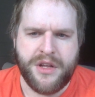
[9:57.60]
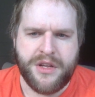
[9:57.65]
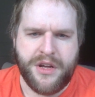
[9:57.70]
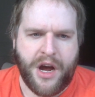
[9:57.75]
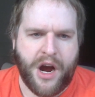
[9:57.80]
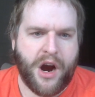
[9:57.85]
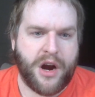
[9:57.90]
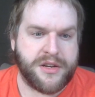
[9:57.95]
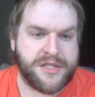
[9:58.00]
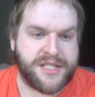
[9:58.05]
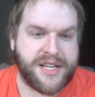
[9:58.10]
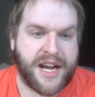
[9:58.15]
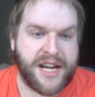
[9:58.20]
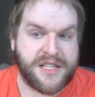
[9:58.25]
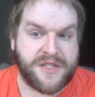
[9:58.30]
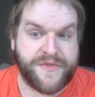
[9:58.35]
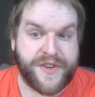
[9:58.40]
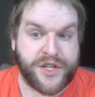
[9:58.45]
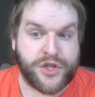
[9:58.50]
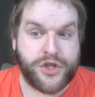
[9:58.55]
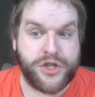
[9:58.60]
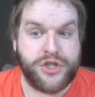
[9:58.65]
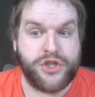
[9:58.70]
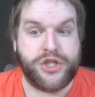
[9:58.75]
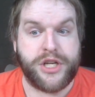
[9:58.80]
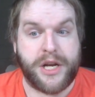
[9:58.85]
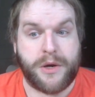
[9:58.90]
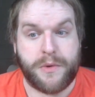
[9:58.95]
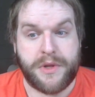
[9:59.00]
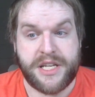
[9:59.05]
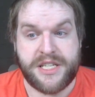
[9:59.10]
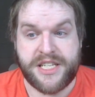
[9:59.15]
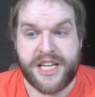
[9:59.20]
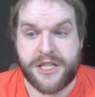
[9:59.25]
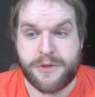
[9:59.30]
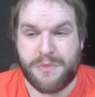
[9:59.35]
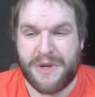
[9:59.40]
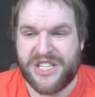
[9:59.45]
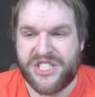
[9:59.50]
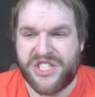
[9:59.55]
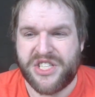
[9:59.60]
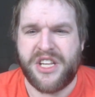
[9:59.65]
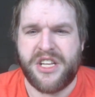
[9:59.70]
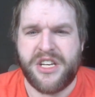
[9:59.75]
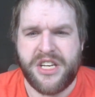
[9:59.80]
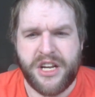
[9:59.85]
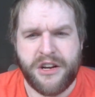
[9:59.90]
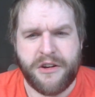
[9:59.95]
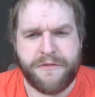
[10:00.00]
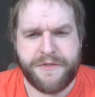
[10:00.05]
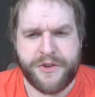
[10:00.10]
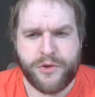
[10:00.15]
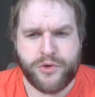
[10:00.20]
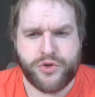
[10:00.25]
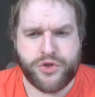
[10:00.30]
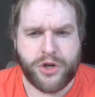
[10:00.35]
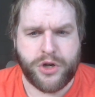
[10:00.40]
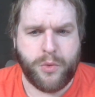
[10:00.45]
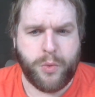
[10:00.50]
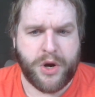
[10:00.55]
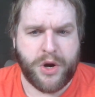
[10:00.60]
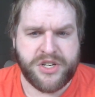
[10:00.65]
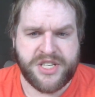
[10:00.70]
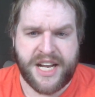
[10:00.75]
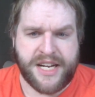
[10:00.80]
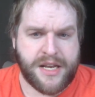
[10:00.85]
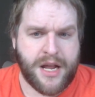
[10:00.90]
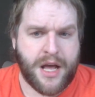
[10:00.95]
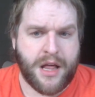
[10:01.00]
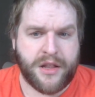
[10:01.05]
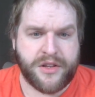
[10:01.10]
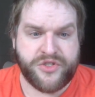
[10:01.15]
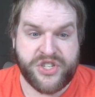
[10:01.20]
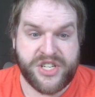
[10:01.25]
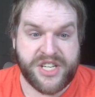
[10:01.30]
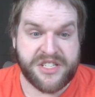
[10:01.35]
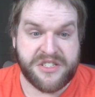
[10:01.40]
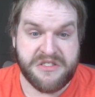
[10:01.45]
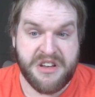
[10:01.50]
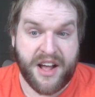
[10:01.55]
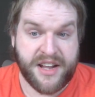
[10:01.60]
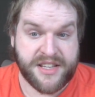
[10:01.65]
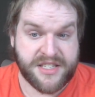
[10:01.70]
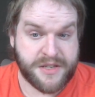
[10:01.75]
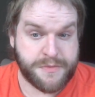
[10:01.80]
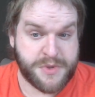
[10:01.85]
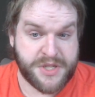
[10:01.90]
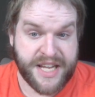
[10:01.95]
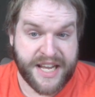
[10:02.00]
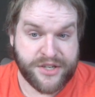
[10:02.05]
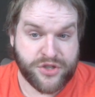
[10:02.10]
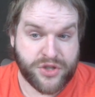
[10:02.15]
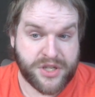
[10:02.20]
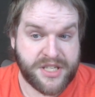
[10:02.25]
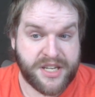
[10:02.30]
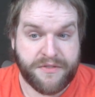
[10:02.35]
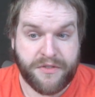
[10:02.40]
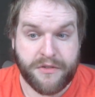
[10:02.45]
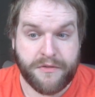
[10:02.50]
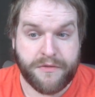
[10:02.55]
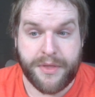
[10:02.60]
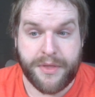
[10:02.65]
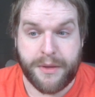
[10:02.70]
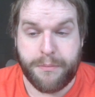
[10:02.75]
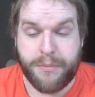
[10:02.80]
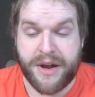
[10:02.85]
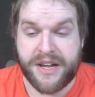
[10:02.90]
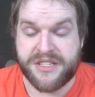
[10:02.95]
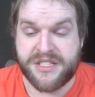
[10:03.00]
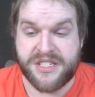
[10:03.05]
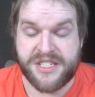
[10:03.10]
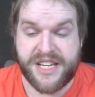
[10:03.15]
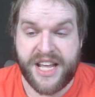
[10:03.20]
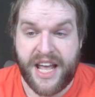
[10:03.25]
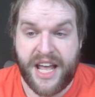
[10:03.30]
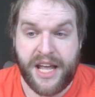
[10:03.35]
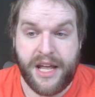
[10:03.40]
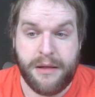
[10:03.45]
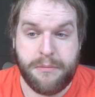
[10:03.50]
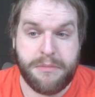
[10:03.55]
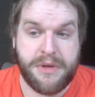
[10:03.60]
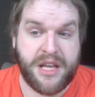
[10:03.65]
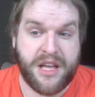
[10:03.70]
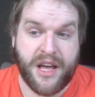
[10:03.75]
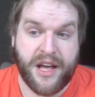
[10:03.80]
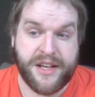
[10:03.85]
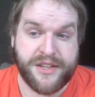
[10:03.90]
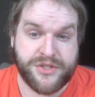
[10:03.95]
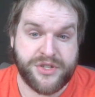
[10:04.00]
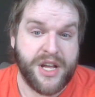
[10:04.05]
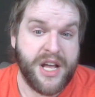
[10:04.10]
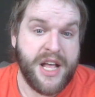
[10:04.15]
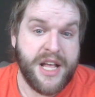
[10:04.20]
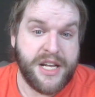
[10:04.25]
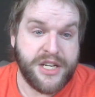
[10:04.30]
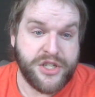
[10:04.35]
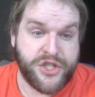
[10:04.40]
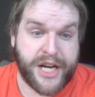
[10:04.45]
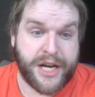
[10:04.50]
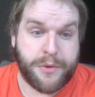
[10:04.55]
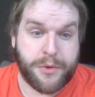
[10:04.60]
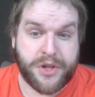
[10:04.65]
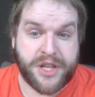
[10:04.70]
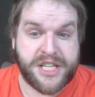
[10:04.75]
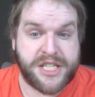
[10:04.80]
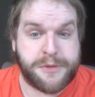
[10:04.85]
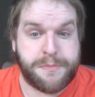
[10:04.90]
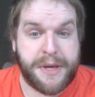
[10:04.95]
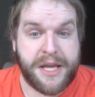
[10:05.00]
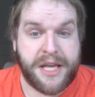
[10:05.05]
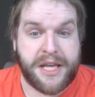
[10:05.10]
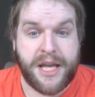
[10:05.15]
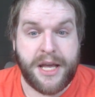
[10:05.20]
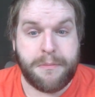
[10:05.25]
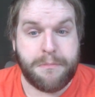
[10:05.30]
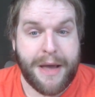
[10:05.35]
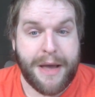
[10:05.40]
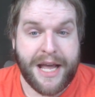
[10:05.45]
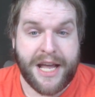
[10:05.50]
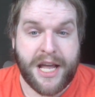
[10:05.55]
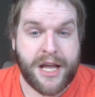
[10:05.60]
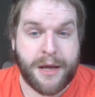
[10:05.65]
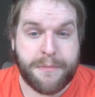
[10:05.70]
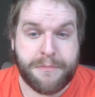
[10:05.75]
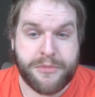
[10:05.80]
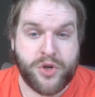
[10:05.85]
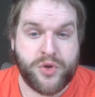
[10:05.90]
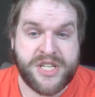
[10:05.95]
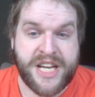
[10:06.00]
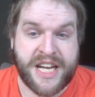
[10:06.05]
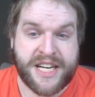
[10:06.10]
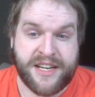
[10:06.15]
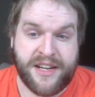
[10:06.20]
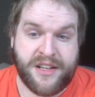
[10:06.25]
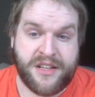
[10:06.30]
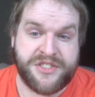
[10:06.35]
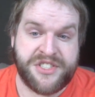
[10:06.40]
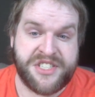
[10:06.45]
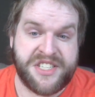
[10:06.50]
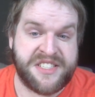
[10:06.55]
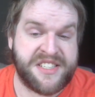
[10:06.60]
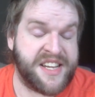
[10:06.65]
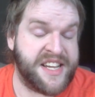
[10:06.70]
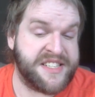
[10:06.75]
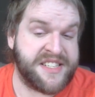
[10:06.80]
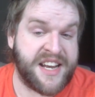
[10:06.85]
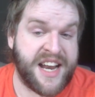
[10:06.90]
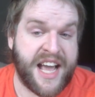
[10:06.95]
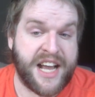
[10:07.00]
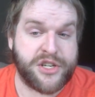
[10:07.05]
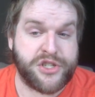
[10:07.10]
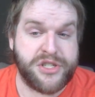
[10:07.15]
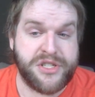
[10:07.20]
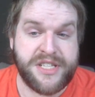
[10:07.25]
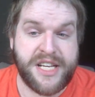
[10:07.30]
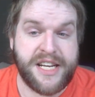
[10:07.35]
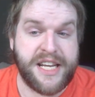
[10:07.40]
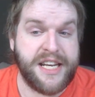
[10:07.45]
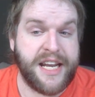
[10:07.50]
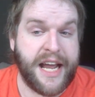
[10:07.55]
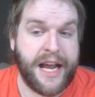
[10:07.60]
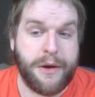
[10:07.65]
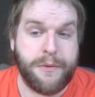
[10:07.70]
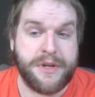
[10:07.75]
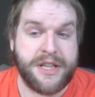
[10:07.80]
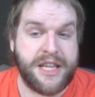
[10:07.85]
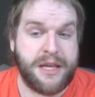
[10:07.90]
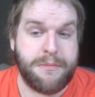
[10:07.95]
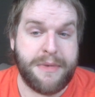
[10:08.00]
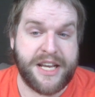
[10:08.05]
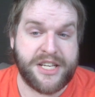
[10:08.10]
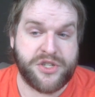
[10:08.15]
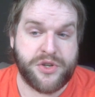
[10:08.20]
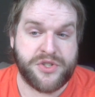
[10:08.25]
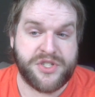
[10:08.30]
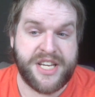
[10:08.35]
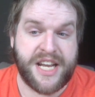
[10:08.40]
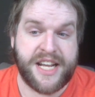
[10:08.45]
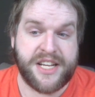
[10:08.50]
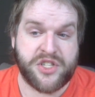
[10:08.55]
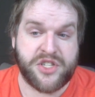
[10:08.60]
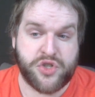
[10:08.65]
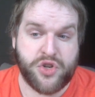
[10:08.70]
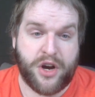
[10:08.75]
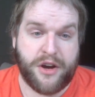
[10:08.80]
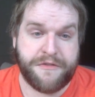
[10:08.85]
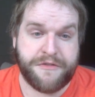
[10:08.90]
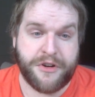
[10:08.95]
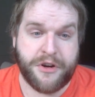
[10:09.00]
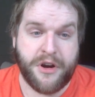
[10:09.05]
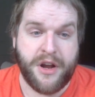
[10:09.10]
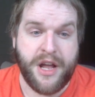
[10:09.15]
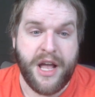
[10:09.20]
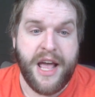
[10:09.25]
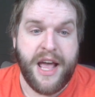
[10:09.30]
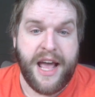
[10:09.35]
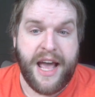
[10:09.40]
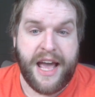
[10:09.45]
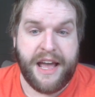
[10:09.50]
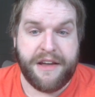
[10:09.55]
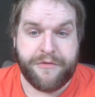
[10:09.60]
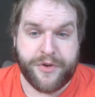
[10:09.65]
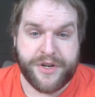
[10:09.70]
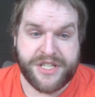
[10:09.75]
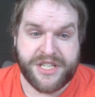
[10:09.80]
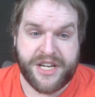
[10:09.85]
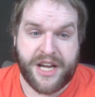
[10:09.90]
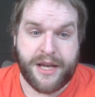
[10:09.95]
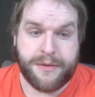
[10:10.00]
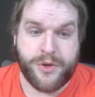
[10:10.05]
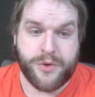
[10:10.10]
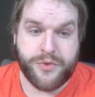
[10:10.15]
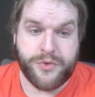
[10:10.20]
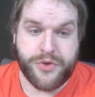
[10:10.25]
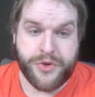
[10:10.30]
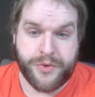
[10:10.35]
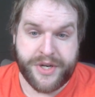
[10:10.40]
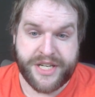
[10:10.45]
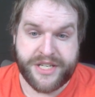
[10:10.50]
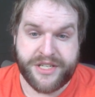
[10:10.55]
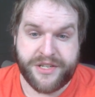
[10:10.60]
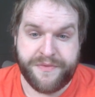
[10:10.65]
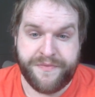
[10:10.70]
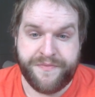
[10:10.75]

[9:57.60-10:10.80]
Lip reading: Hard science fiction generally takes place in the near future, where technology is not substantially different present day, because, generally speaking, making up new technologies is an action that inherently makes your setting softer every time you do it.